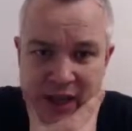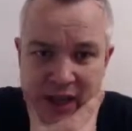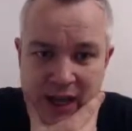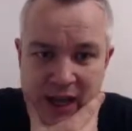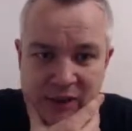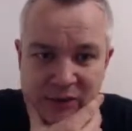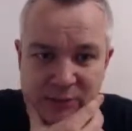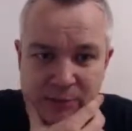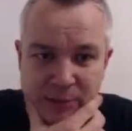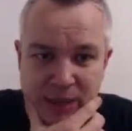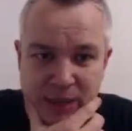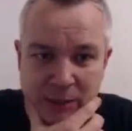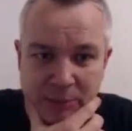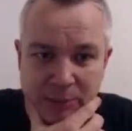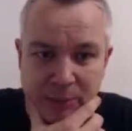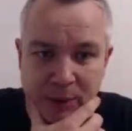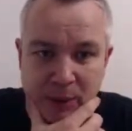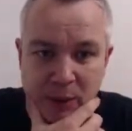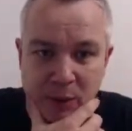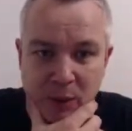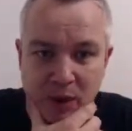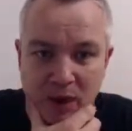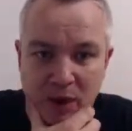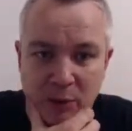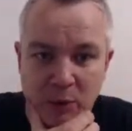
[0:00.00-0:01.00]
as
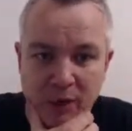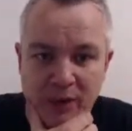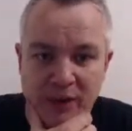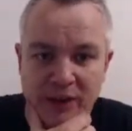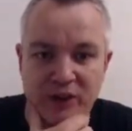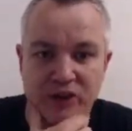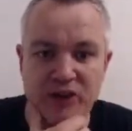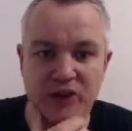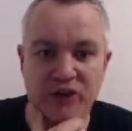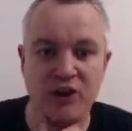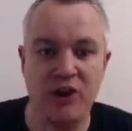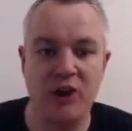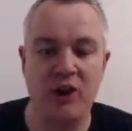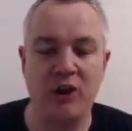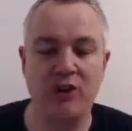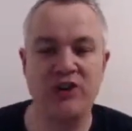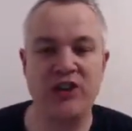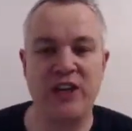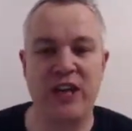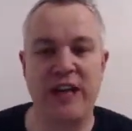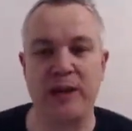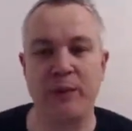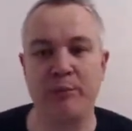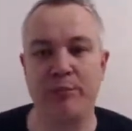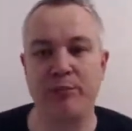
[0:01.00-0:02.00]
Balboa with a
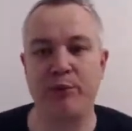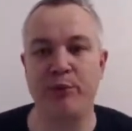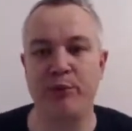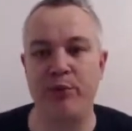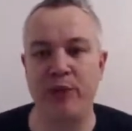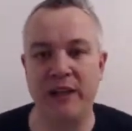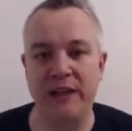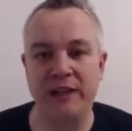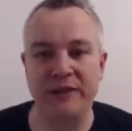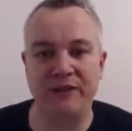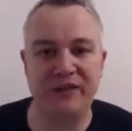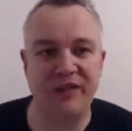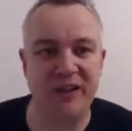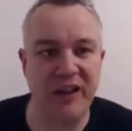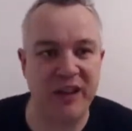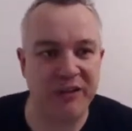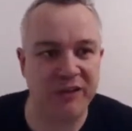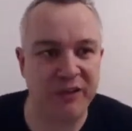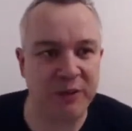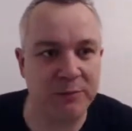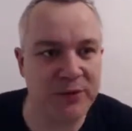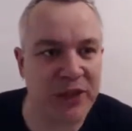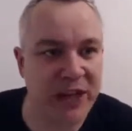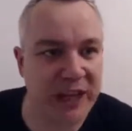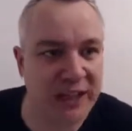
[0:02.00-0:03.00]
shot and a brilliant save
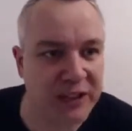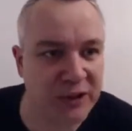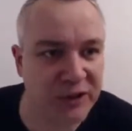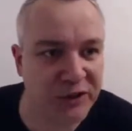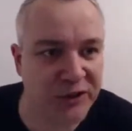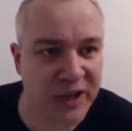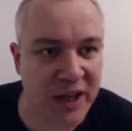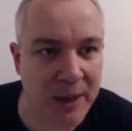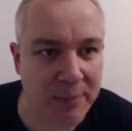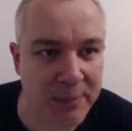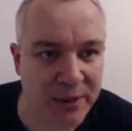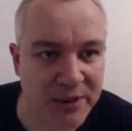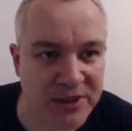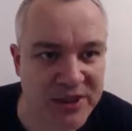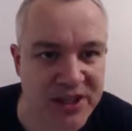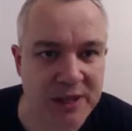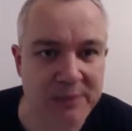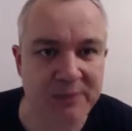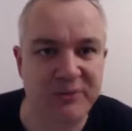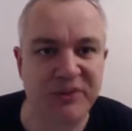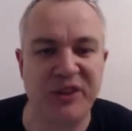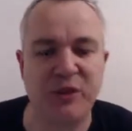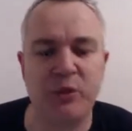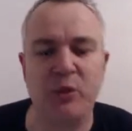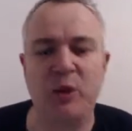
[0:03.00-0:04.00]
from Daniel Sapper
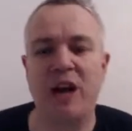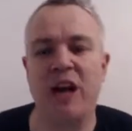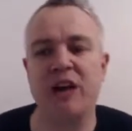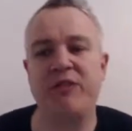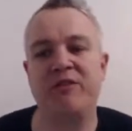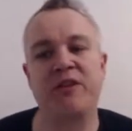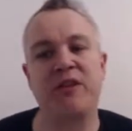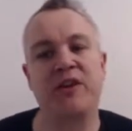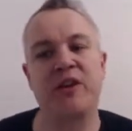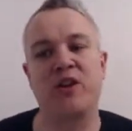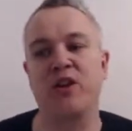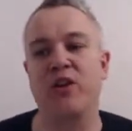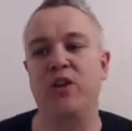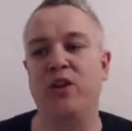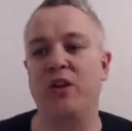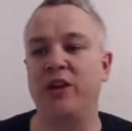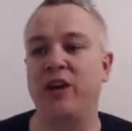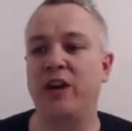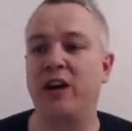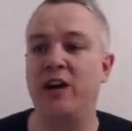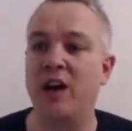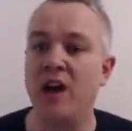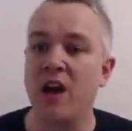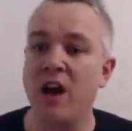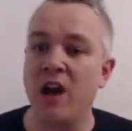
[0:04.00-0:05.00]
tips it wide for the
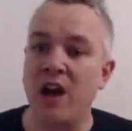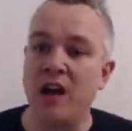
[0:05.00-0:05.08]
corner.